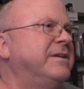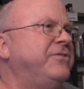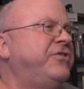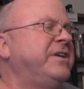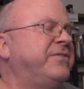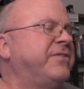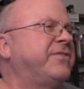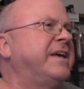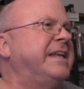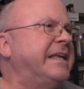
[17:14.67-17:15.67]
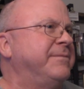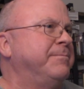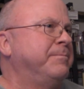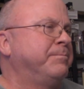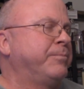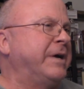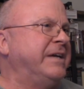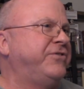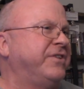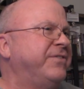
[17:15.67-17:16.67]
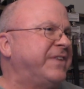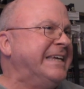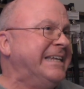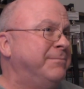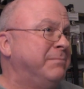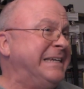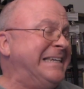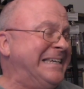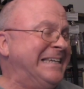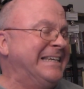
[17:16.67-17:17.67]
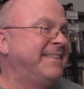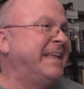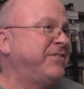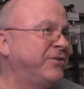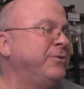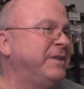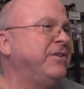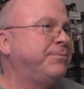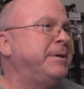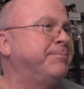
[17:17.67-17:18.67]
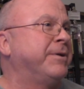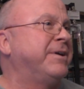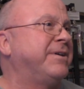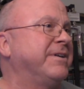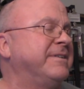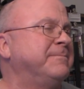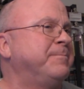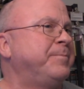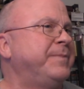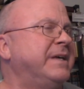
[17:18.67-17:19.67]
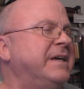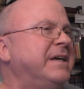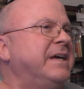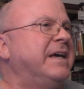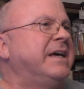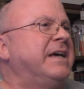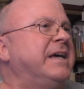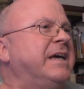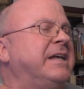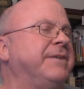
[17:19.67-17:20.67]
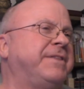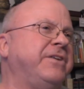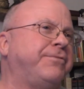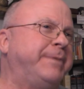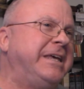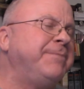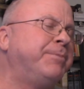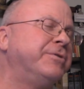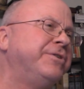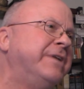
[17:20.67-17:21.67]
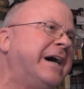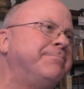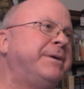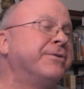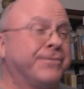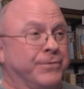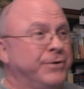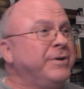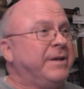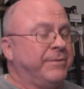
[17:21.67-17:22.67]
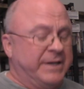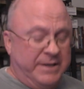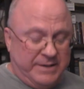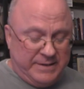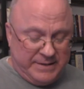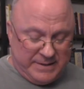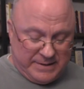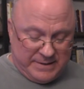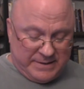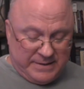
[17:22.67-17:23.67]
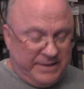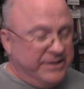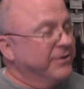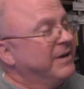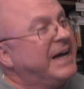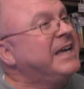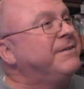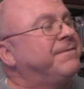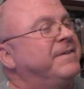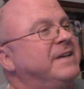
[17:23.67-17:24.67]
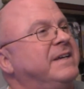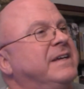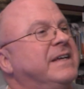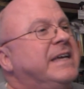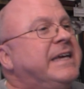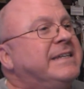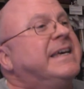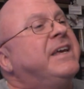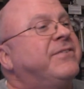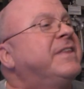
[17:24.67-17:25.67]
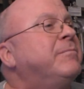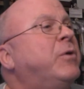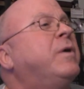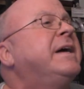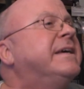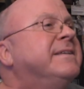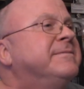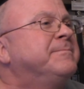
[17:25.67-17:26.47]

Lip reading: Jesus said, branches in me. That's who these people are. And if these people do not bear fruit in their life, he takes them away.